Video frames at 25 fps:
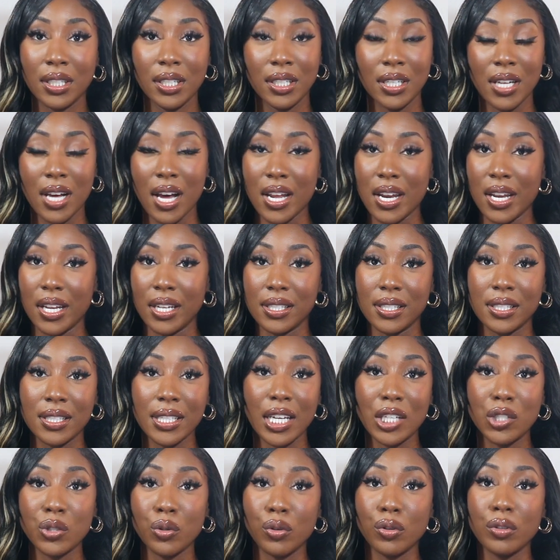honey,
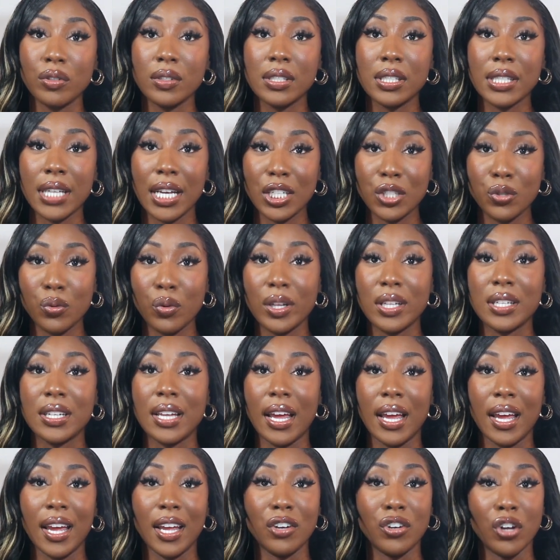schedule a
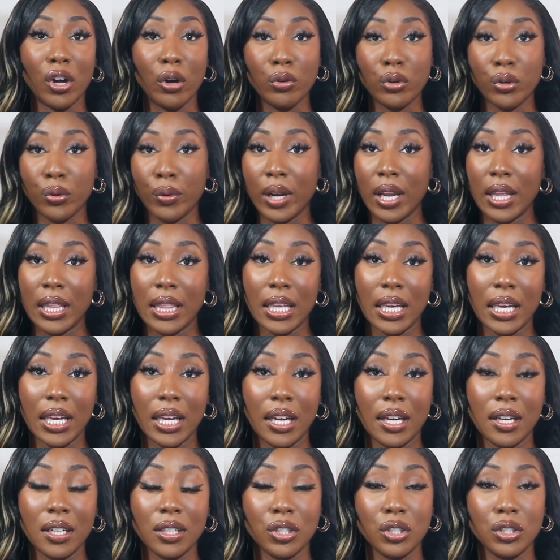day, don't do
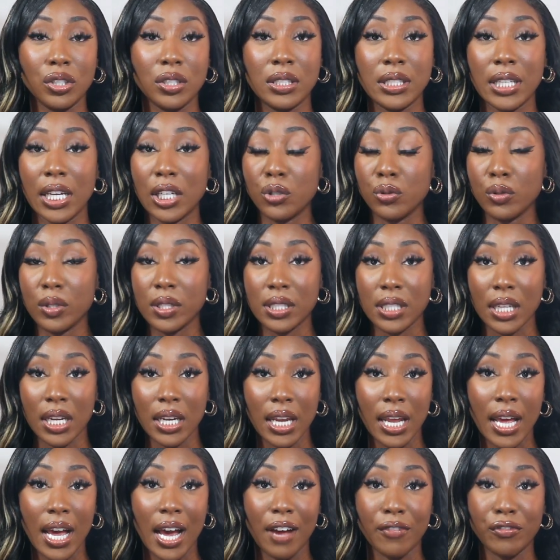anything. Schedule a
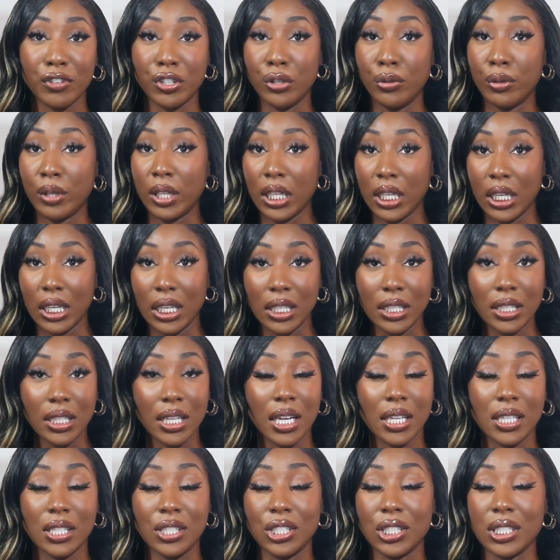Sunday after you clean
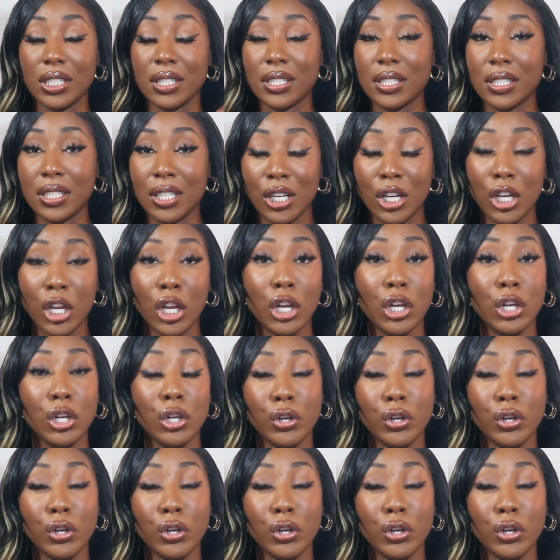and just do